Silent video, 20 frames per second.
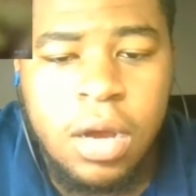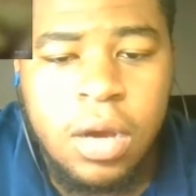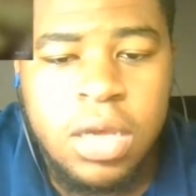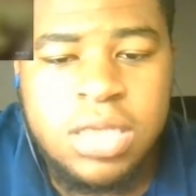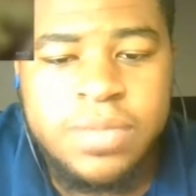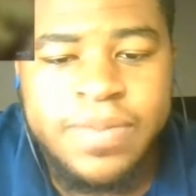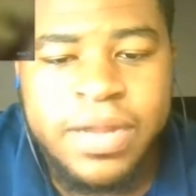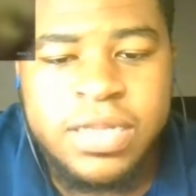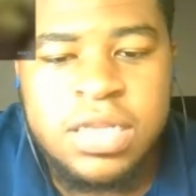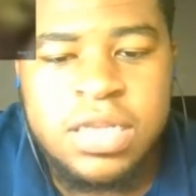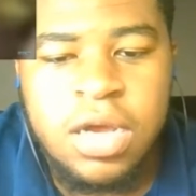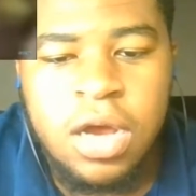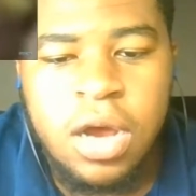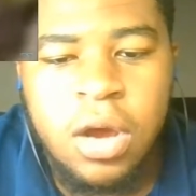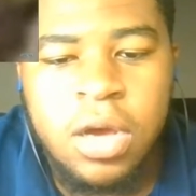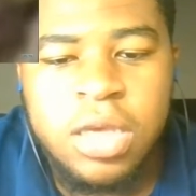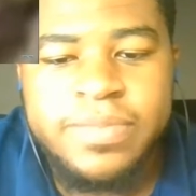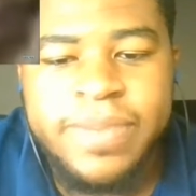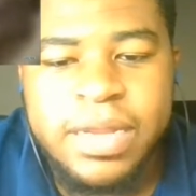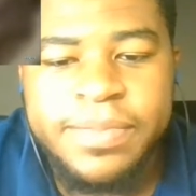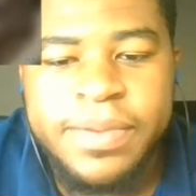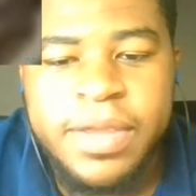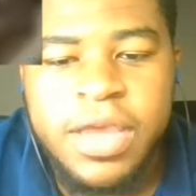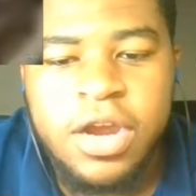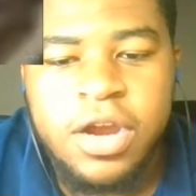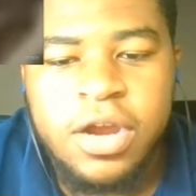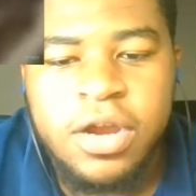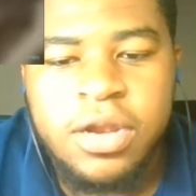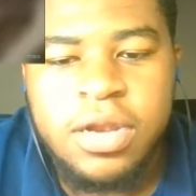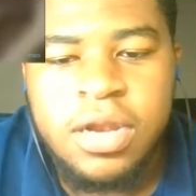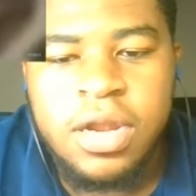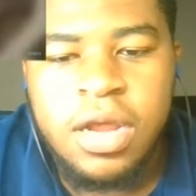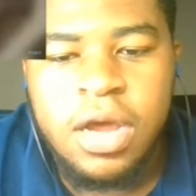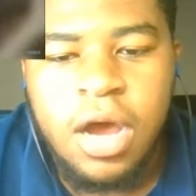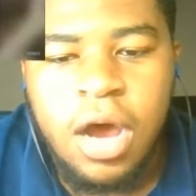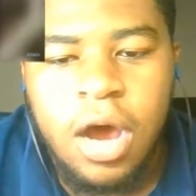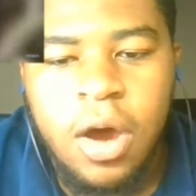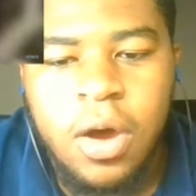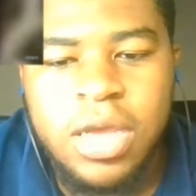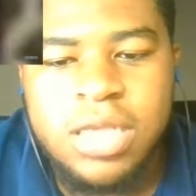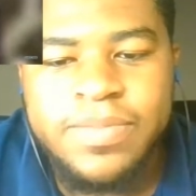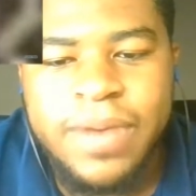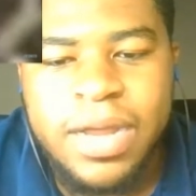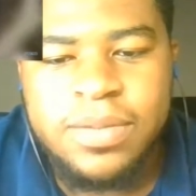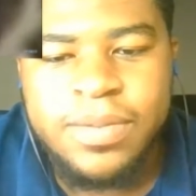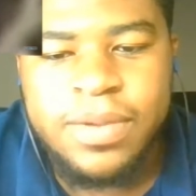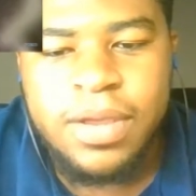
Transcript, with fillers: about to. Oh, he's about to be hurt. Oh, he's about to be.